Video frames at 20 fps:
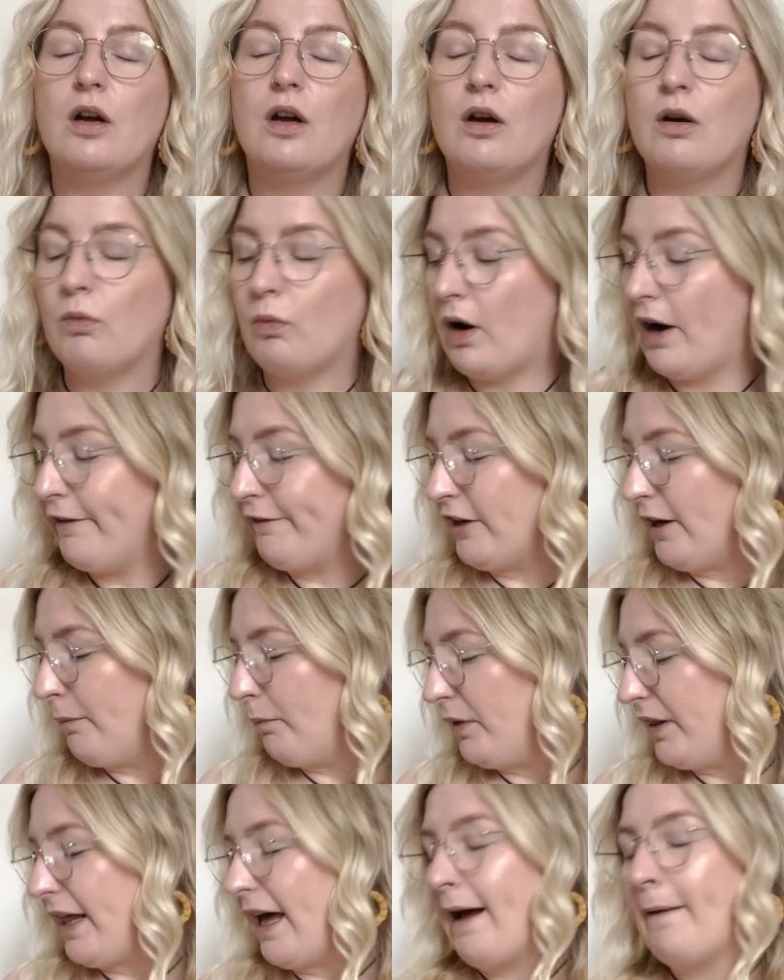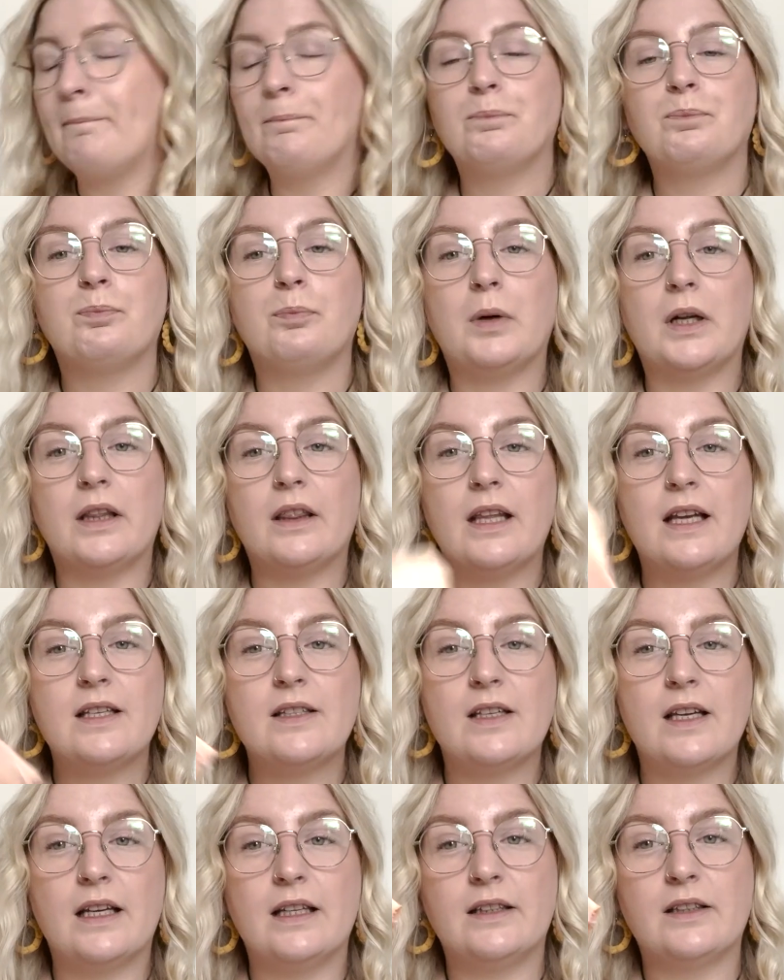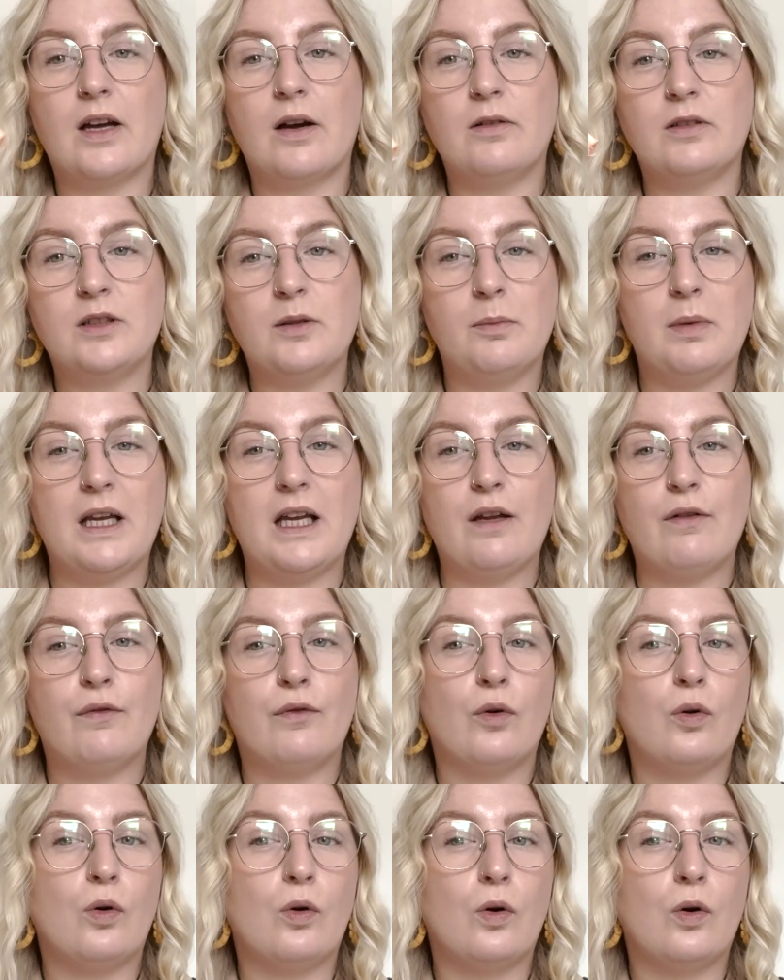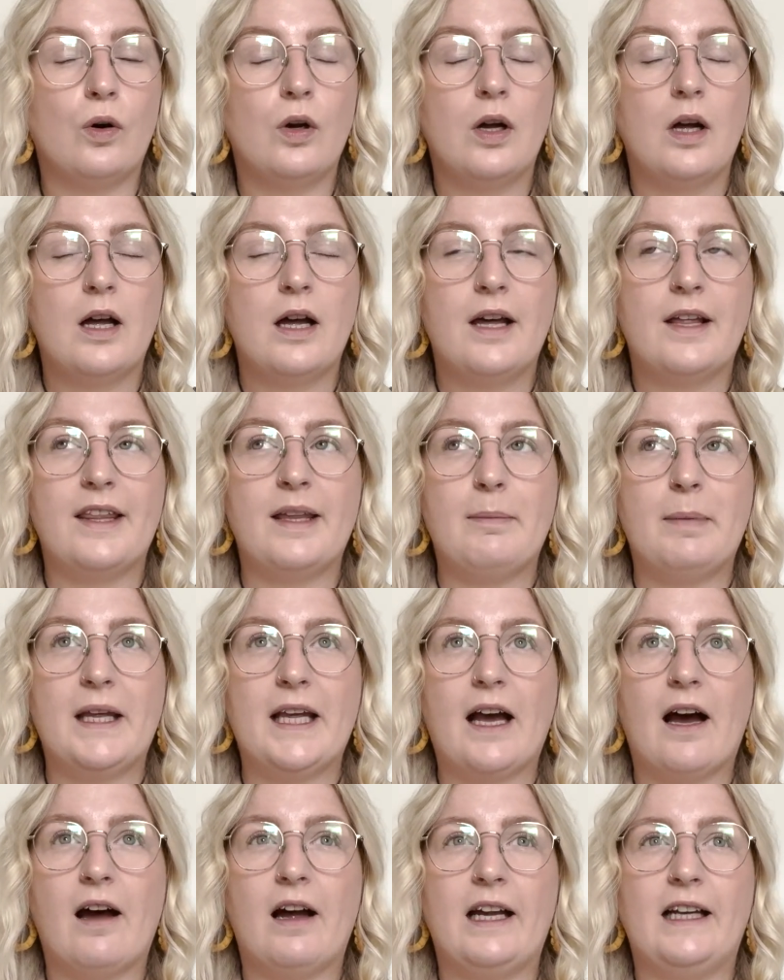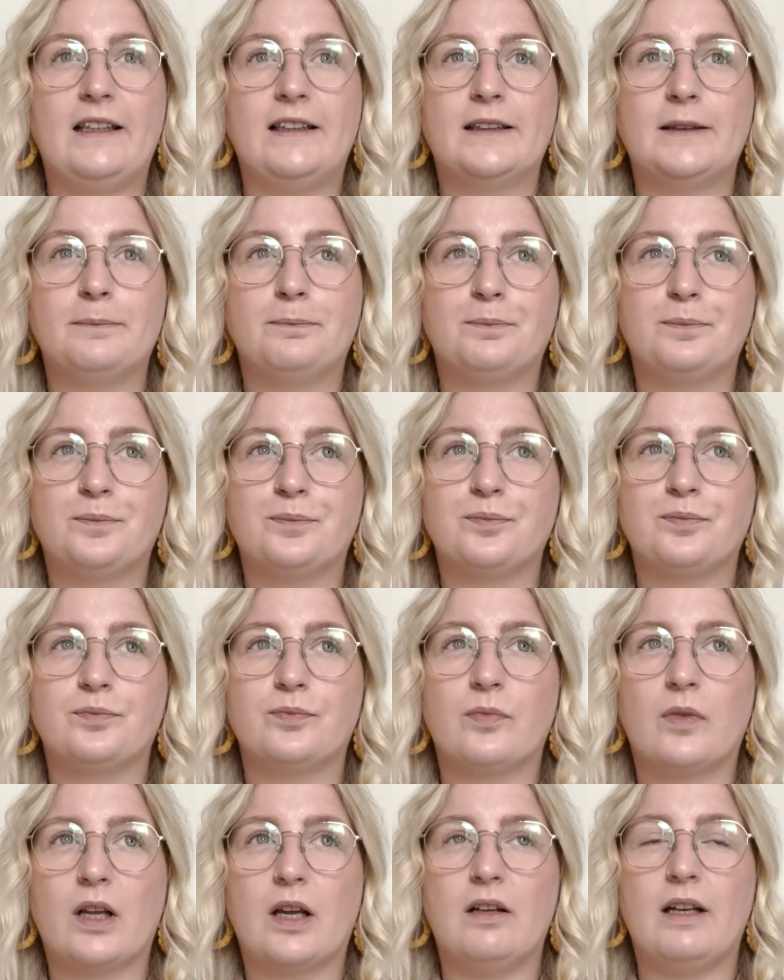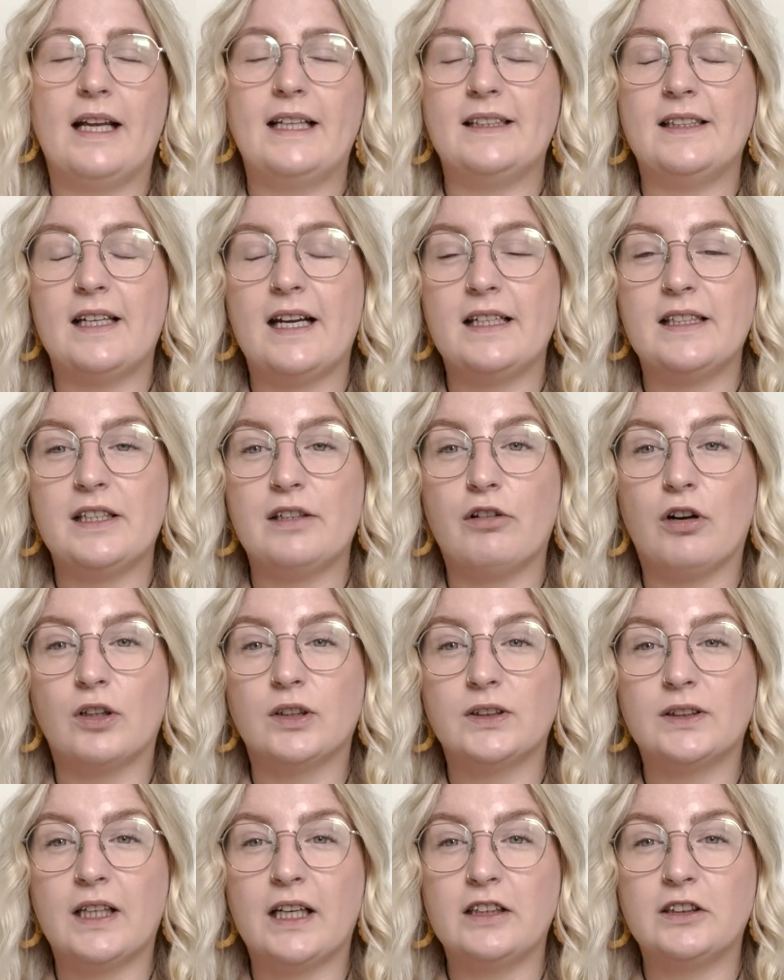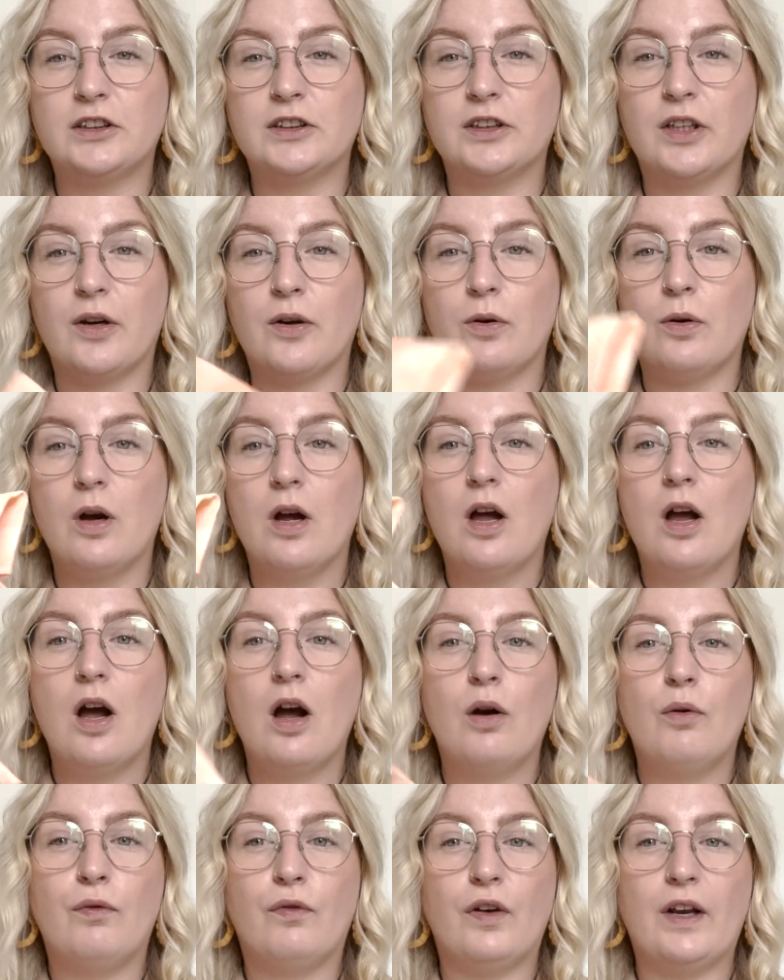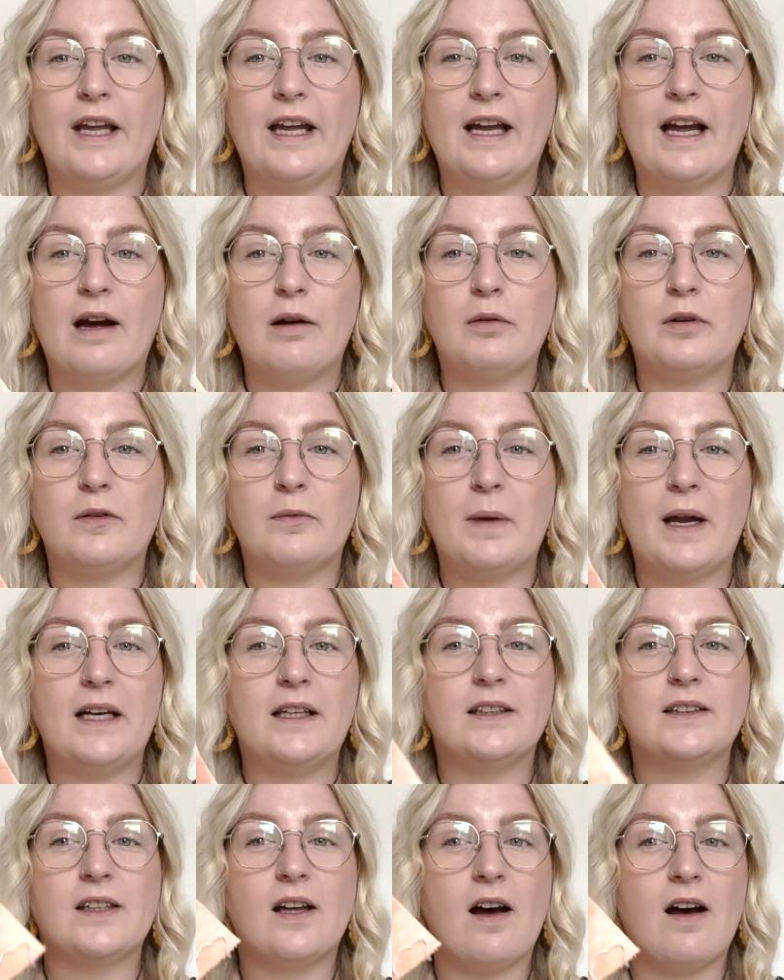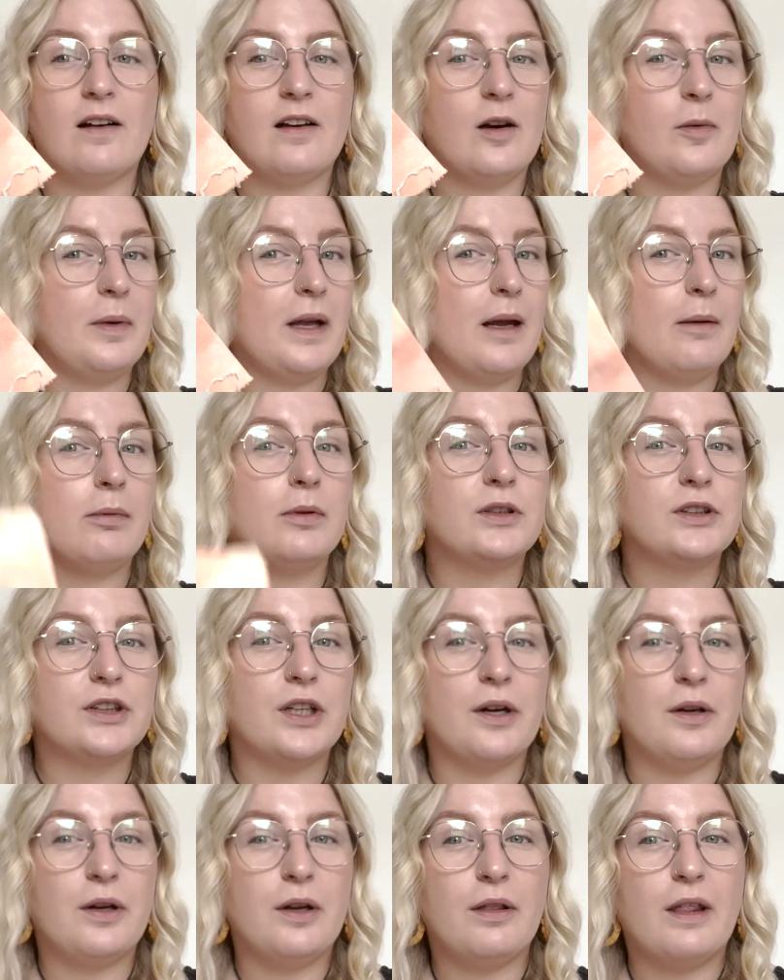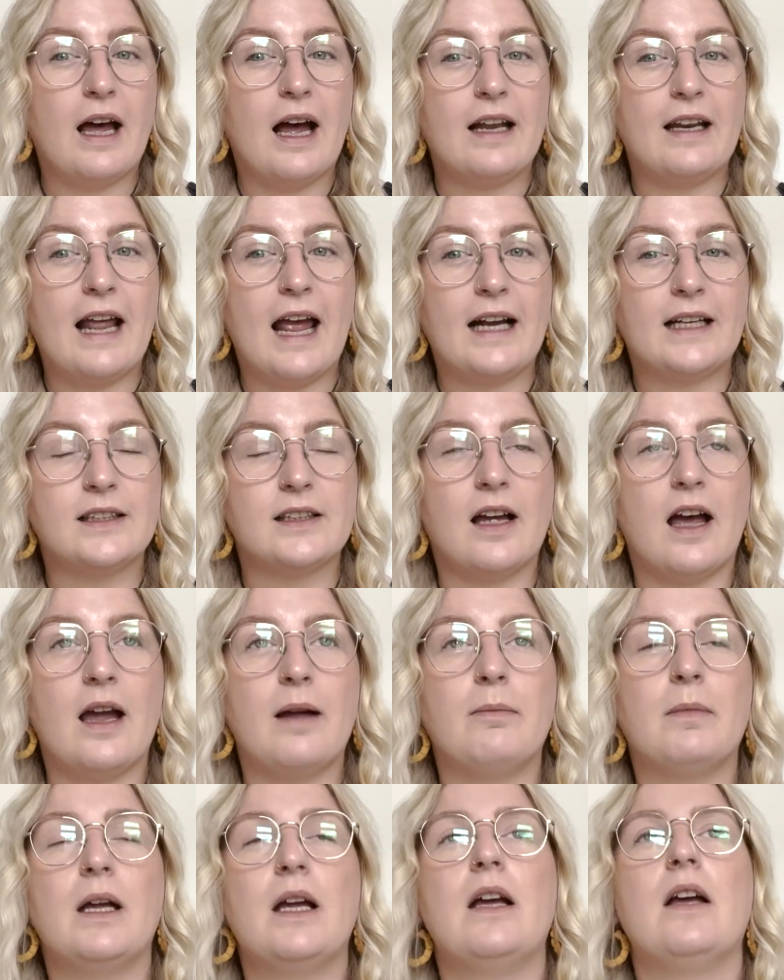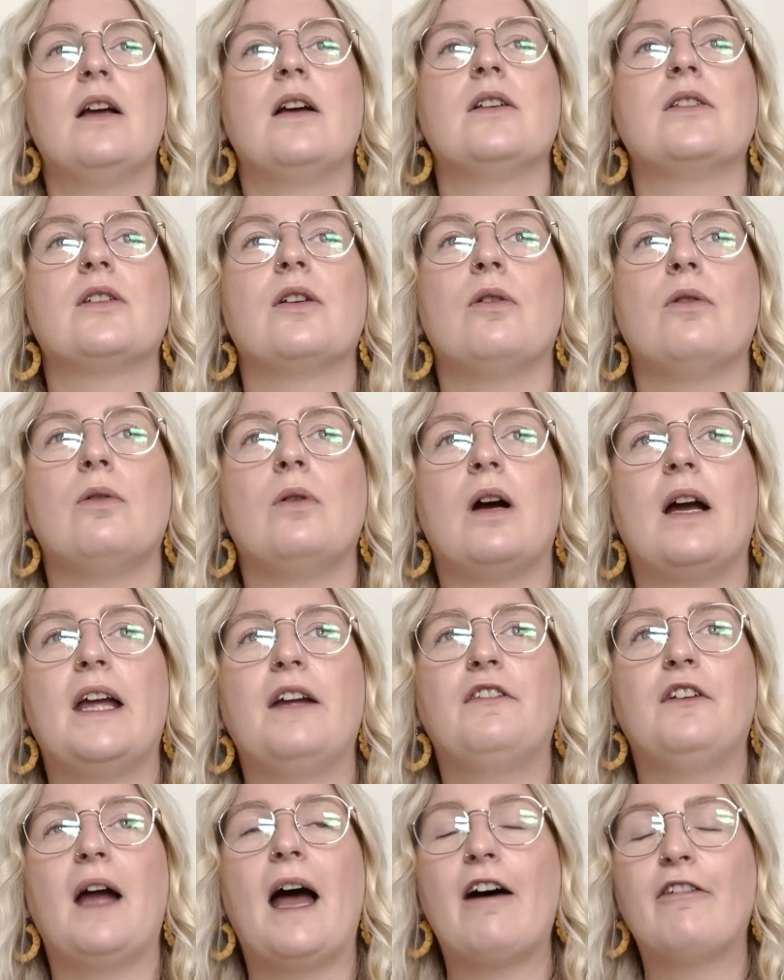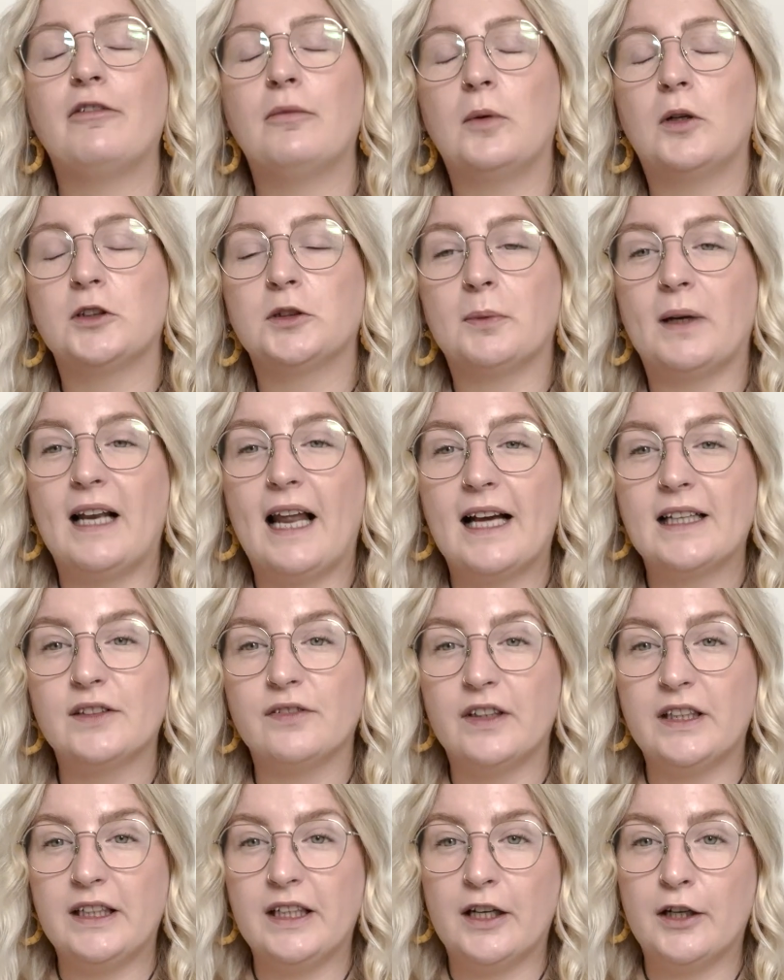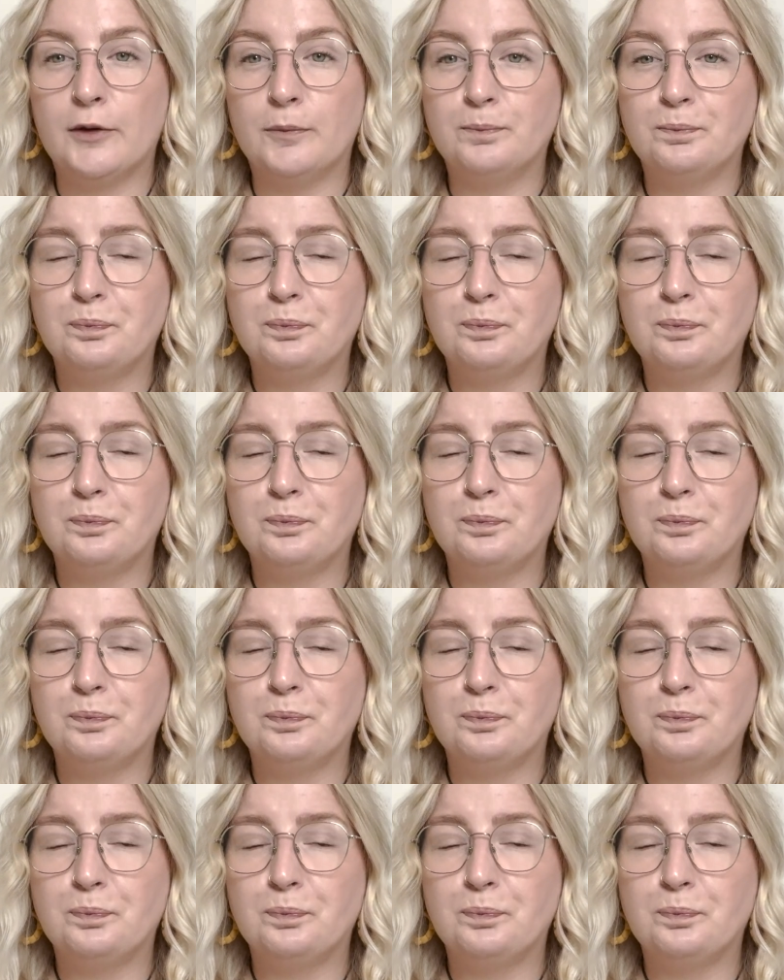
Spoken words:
what I've done with that. But this is going to be for the Be Kind Lazy Daisy cross stitch. So hopefully I would have made a start and I'll be able to show you that next time. So if you haven't watched my last video,